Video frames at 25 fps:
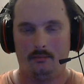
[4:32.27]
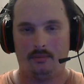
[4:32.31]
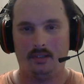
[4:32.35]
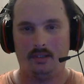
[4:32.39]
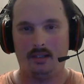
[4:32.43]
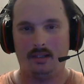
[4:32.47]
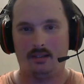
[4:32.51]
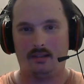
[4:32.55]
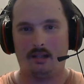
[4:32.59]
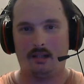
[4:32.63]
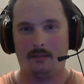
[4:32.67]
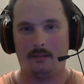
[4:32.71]

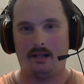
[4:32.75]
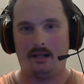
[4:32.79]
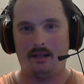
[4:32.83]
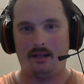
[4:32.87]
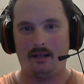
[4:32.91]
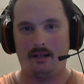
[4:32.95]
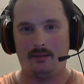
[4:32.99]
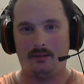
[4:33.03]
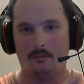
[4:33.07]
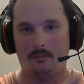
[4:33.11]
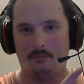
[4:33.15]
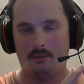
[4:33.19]
please stop
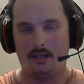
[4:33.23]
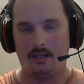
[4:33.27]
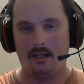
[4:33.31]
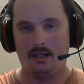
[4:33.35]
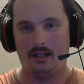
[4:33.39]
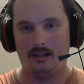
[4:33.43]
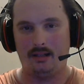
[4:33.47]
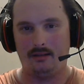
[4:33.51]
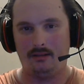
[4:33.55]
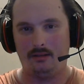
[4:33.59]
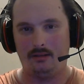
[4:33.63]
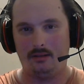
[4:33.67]
by the
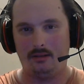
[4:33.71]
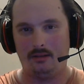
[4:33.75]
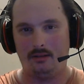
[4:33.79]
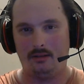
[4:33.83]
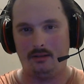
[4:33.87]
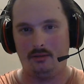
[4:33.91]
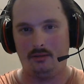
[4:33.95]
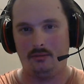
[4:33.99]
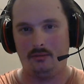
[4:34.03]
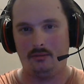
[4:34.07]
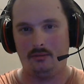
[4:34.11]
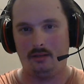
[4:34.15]
brand
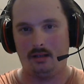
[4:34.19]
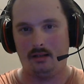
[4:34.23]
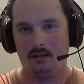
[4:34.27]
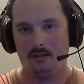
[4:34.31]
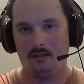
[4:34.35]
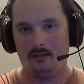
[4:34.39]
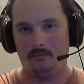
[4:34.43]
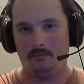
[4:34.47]
new